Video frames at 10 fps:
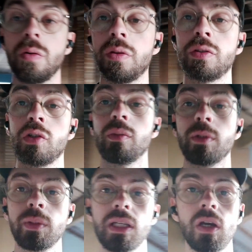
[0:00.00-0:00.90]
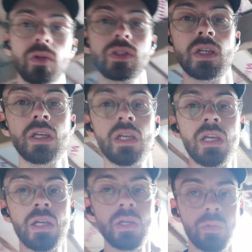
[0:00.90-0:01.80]
on the dormer windows,
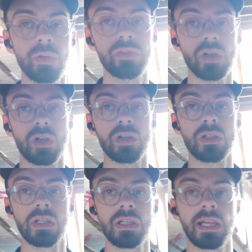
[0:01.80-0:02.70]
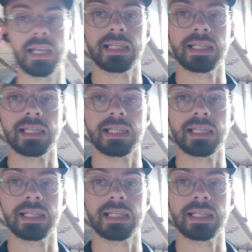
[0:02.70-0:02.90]
we've got a